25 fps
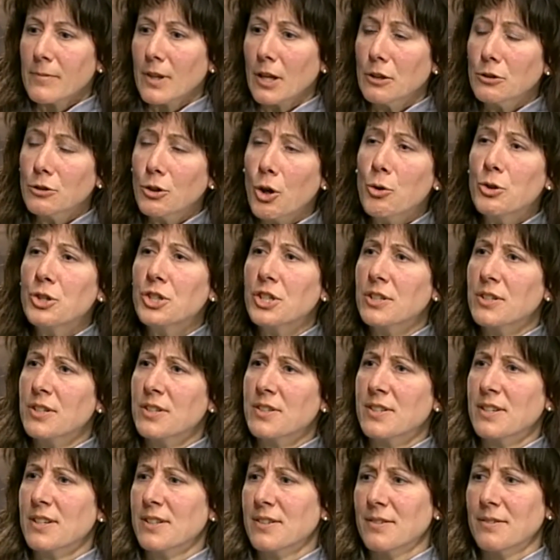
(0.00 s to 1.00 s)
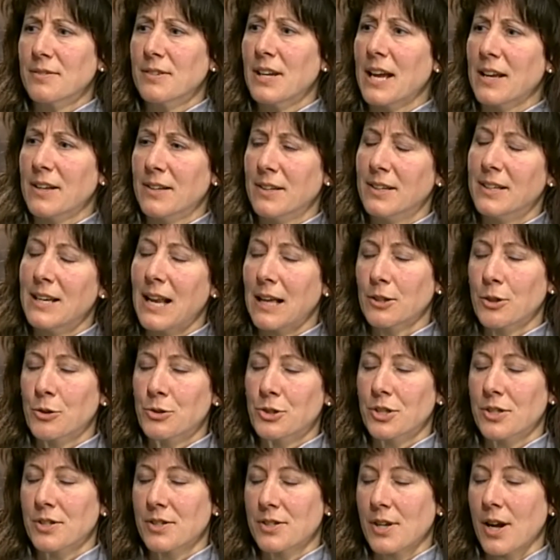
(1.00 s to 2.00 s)
lotions and not
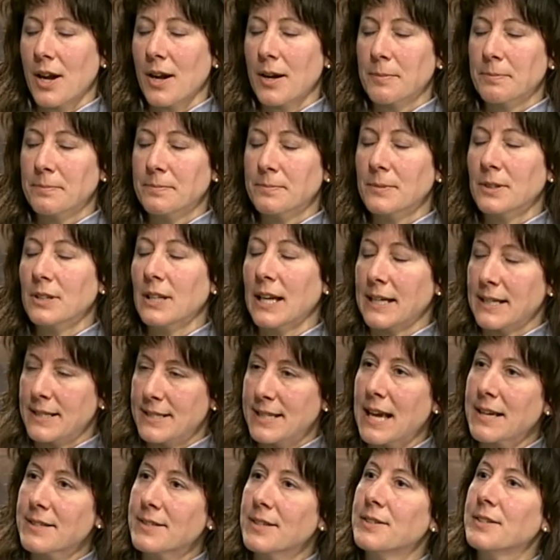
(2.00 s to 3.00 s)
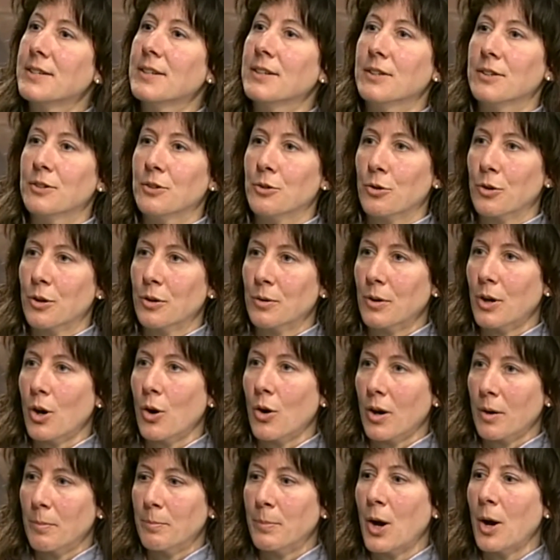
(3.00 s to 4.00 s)
lotions, like Desitin
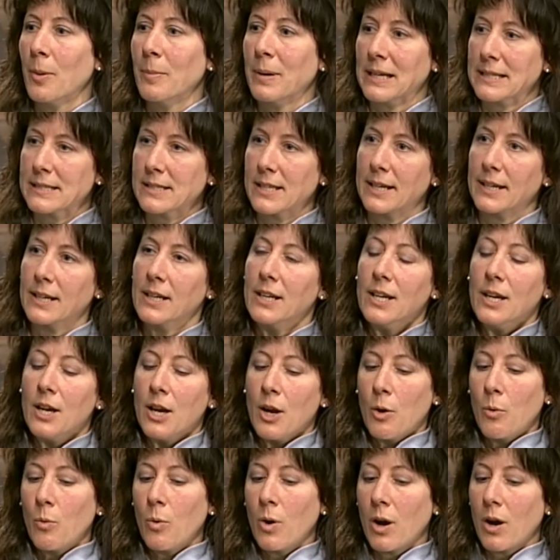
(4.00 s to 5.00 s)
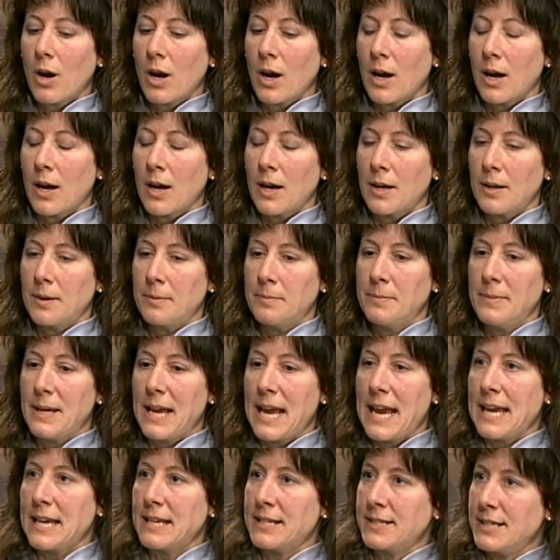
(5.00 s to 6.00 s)
or Balmex, like
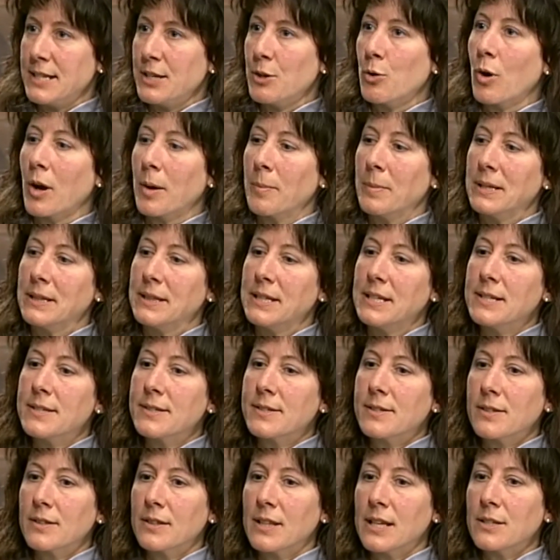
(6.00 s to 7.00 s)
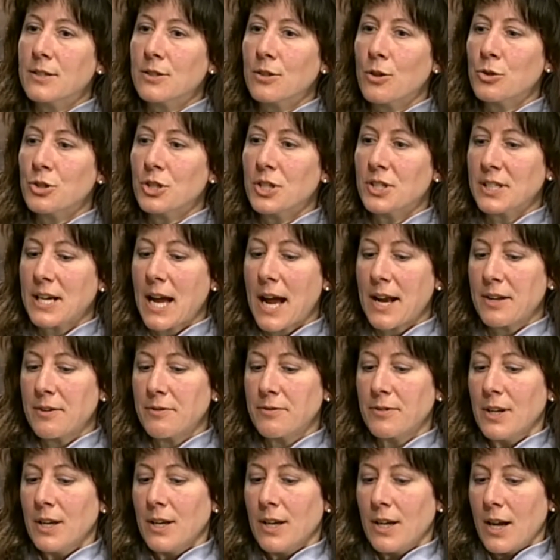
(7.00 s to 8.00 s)
A&D ointment. These lotions kind of
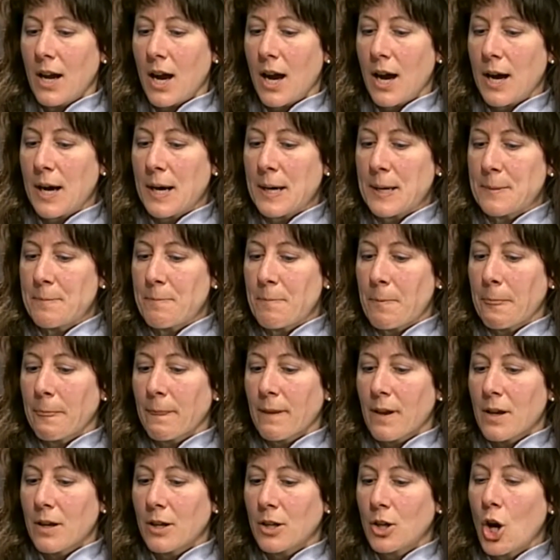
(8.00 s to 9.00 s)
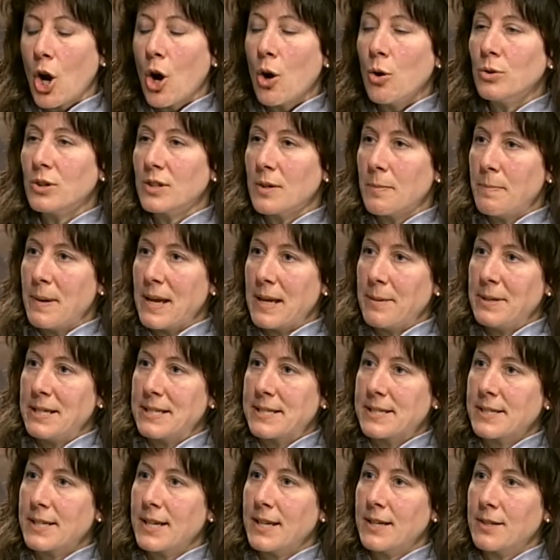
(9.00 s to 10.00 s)
coat the
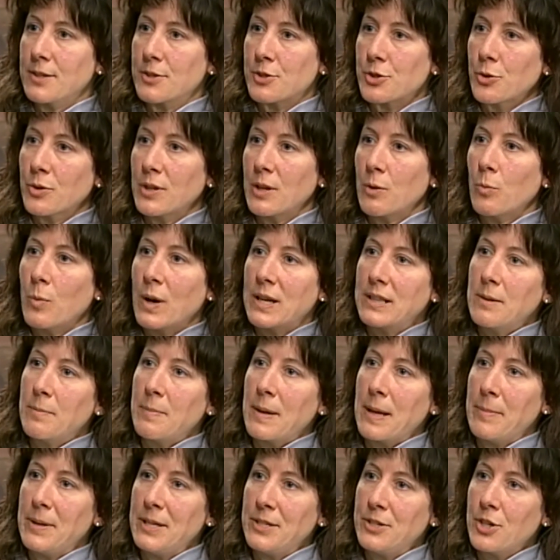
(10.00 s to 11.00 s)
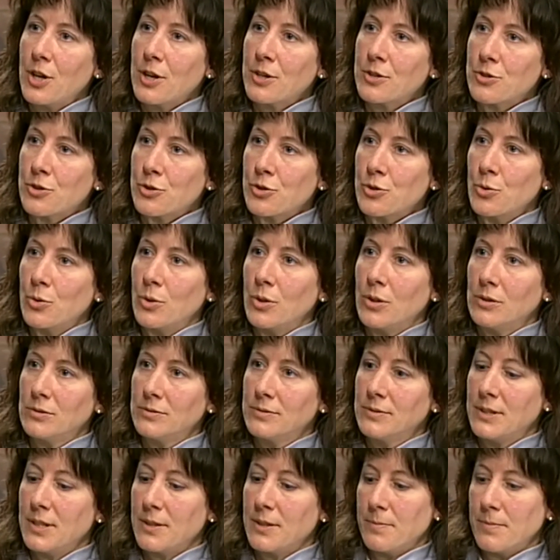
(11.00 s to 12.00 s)
baby's skin so that when the baby does stool,
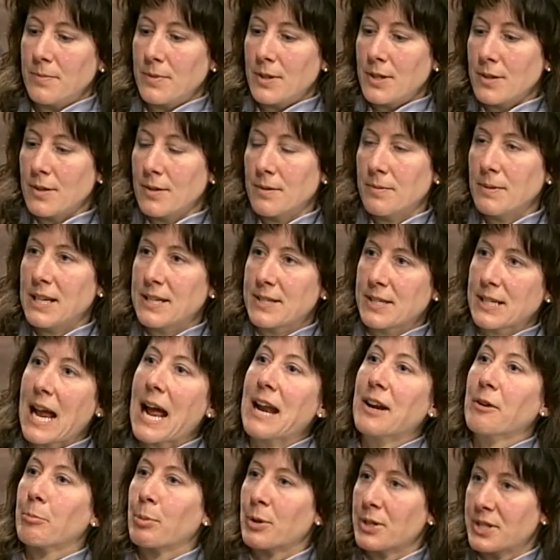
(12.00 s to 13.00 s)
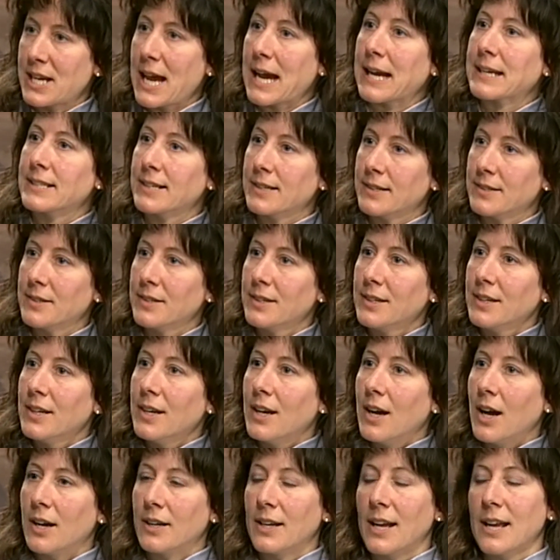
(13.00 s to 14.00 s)
it's kind of protected
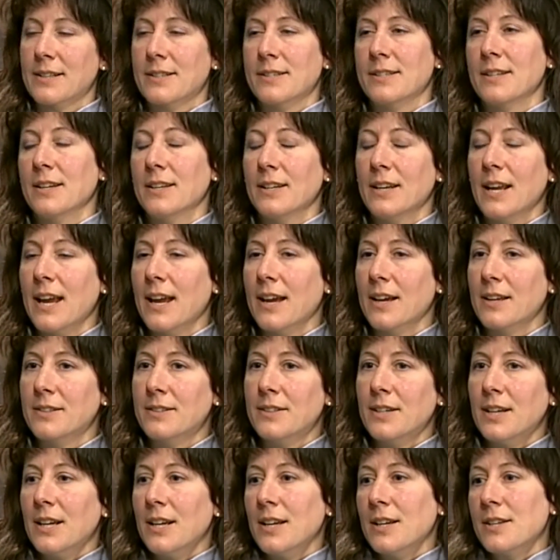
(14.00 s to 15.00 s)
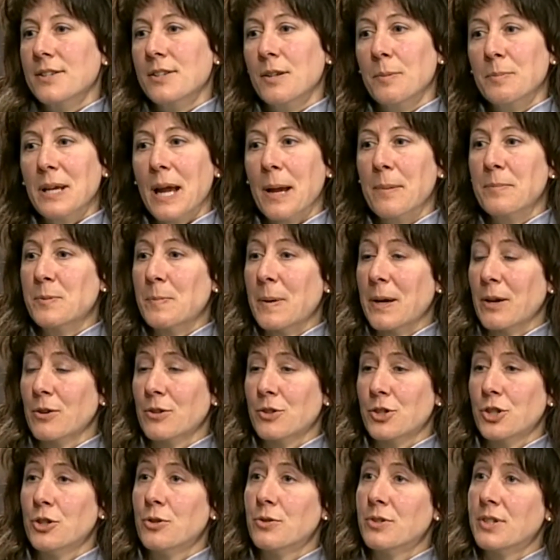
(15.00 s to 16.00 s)
against it. And sometimes
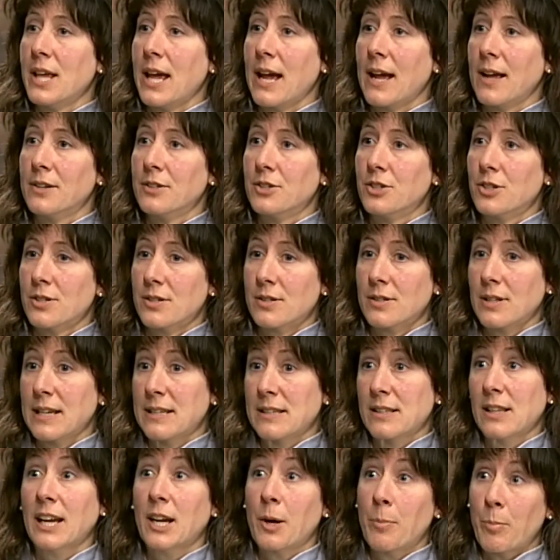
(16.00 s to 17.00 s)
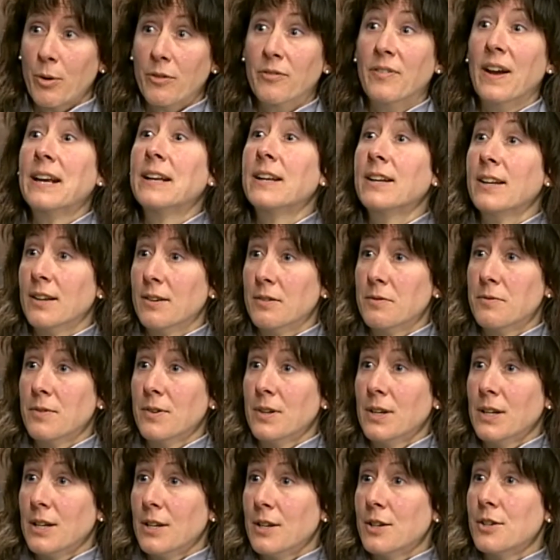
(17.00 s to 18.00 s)
parents use that just as like a preventative.
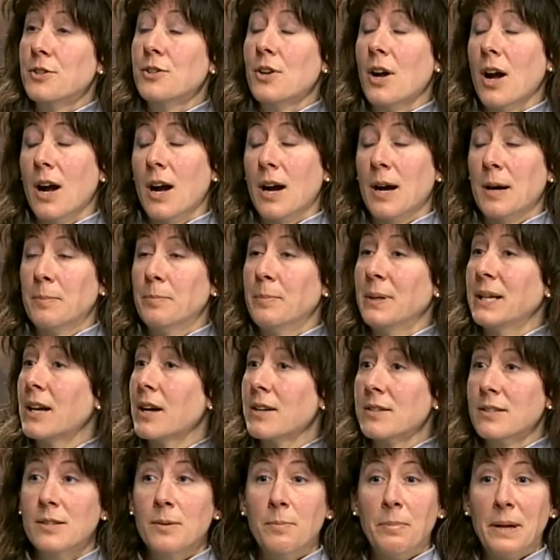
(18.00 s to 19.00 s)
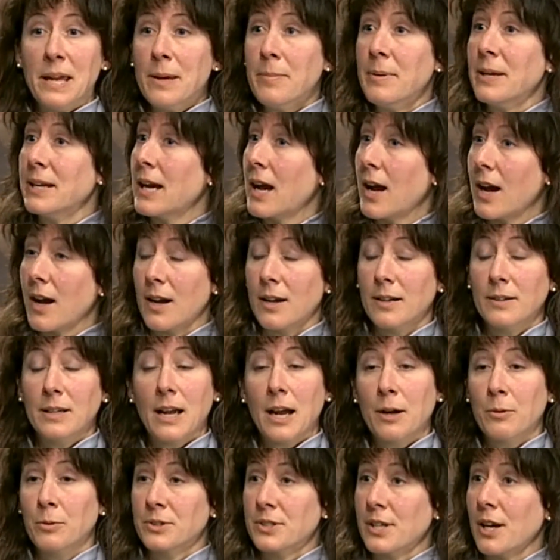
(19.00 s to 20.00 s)
Because the baby,
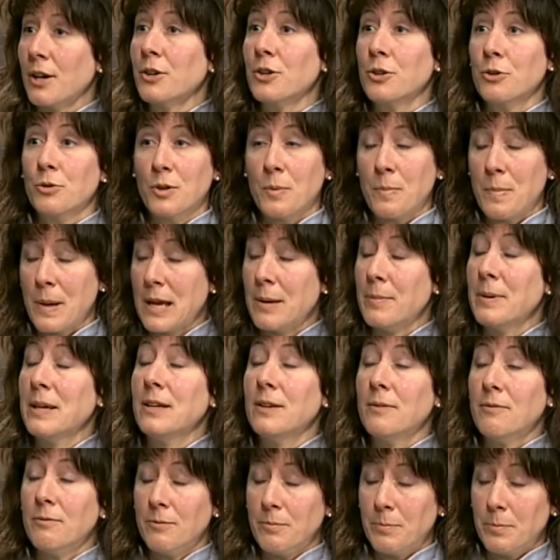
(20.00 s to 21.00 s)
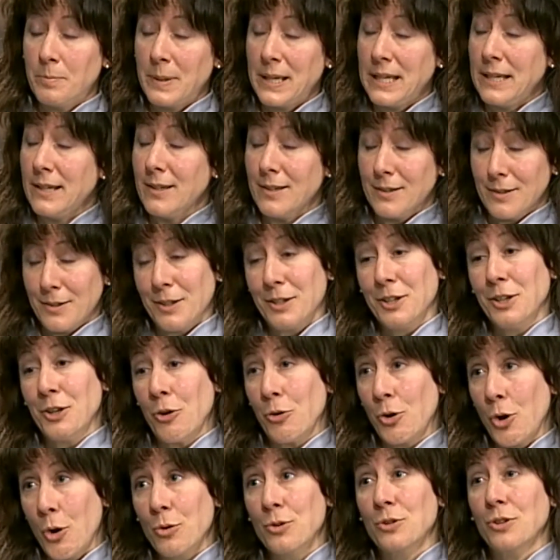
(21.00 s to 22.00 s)
I will tell you, the baby
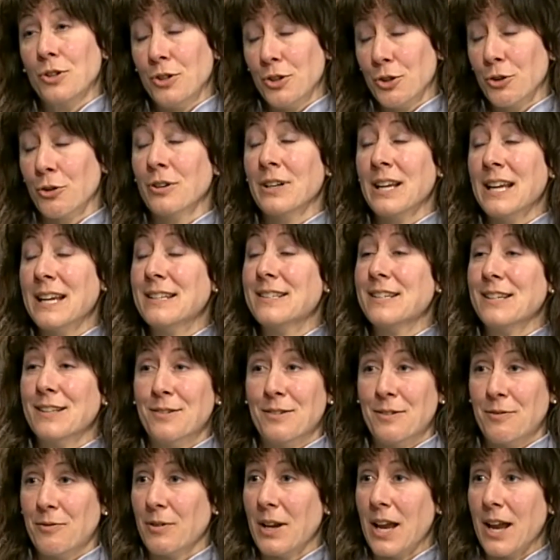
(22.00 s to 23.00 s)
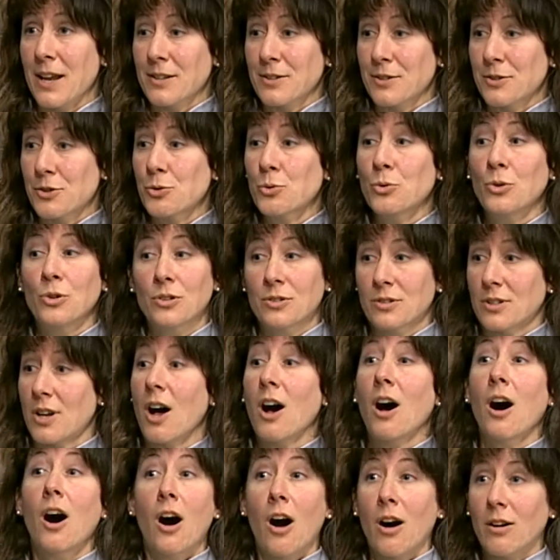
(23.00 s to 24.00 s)
urinates and stools
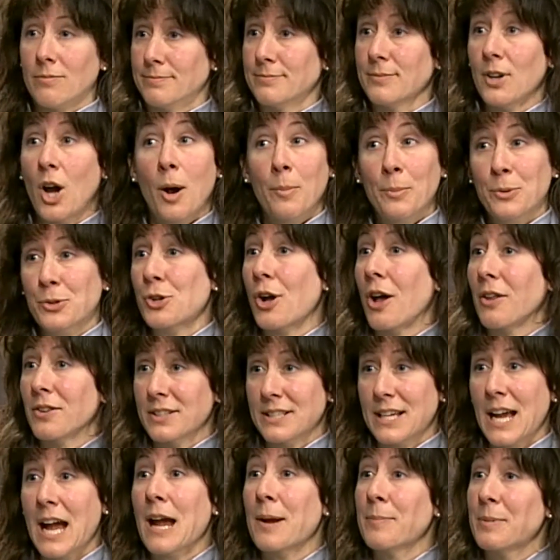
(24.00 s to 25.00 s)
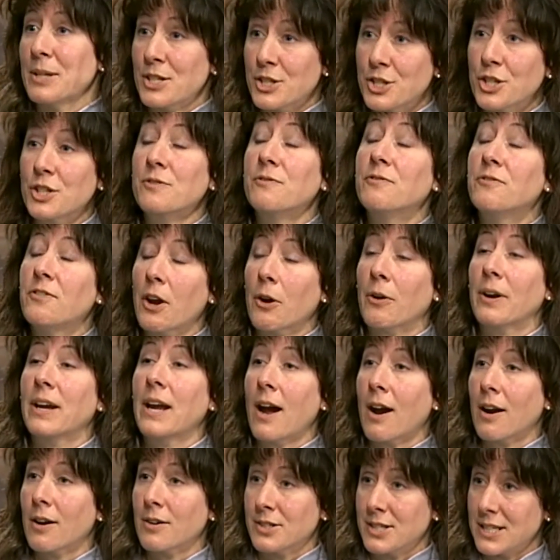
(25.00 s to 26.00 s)
almost all the time. It's just very
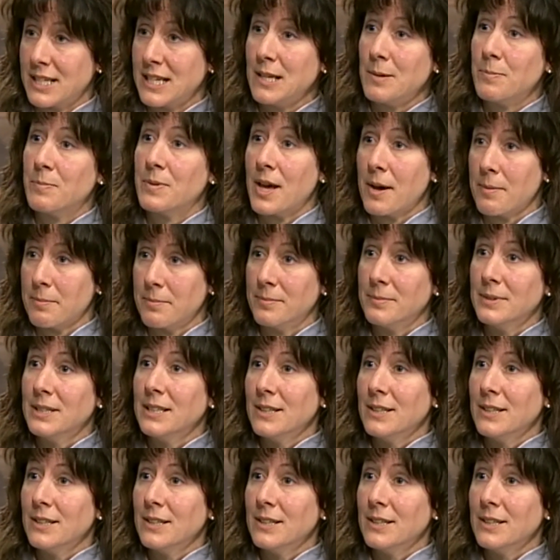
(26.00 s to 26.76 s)
hard to keep them